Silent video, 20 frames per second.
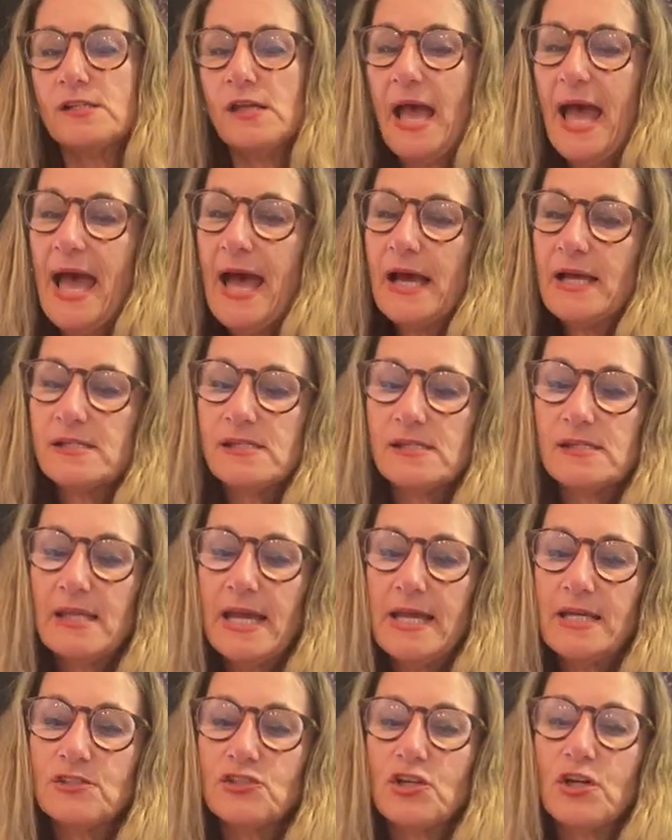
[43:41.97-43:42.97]
As
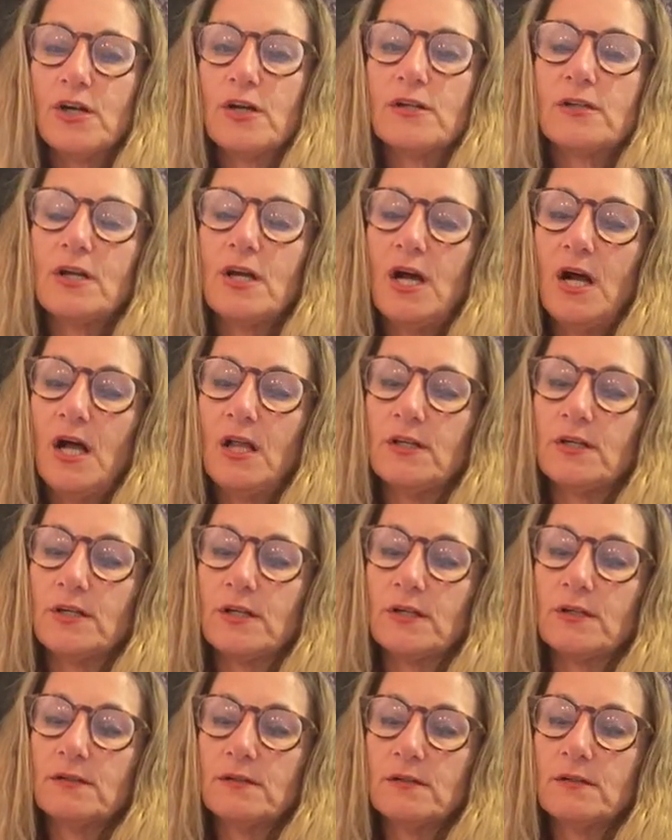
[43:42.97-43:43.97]
they turn
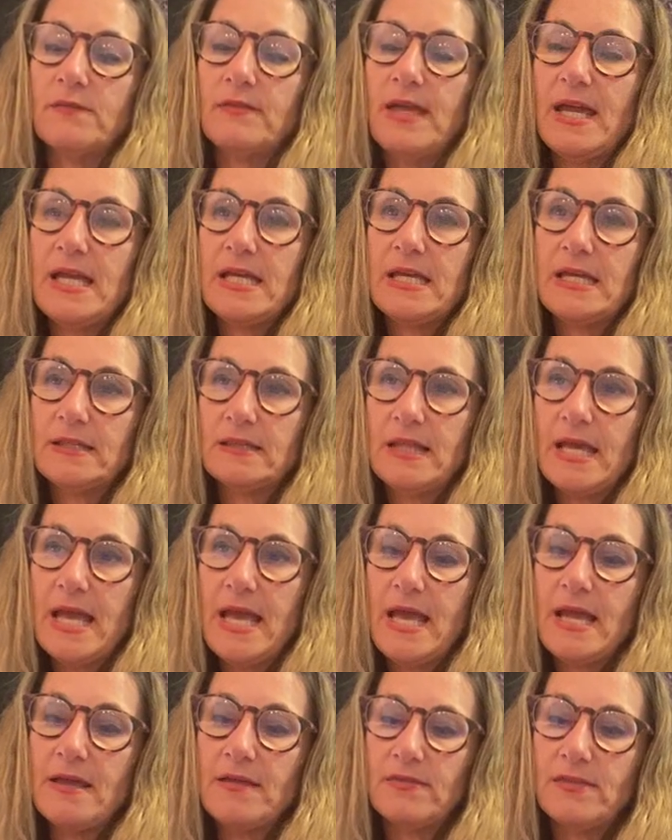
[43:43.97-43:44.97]
color, they,
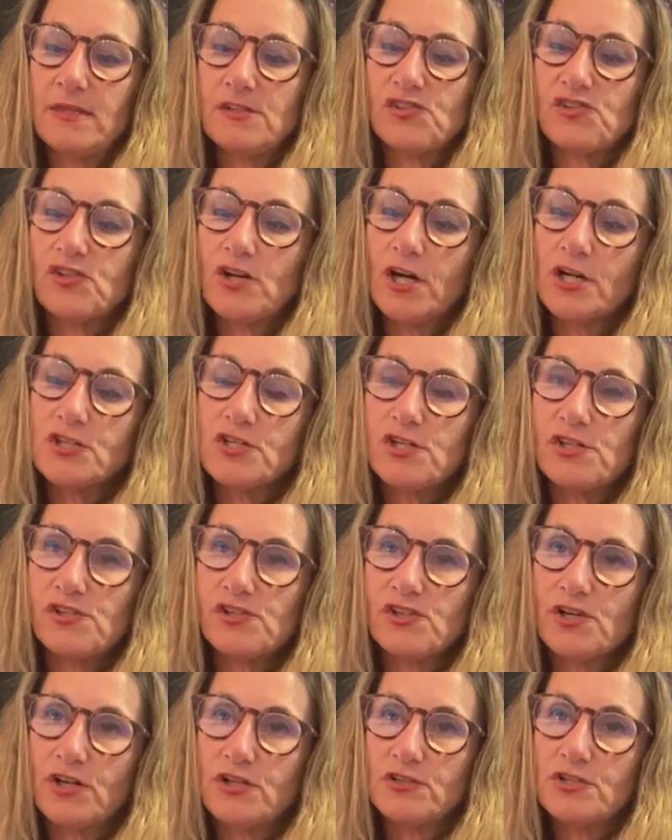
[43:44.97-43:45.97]
they, the starches
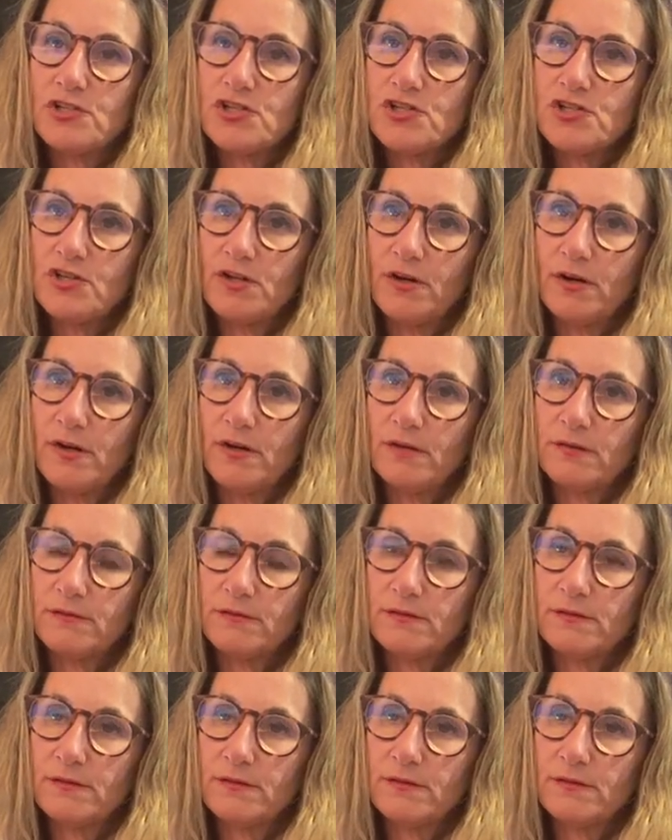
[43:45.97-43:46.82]
turn to sugar.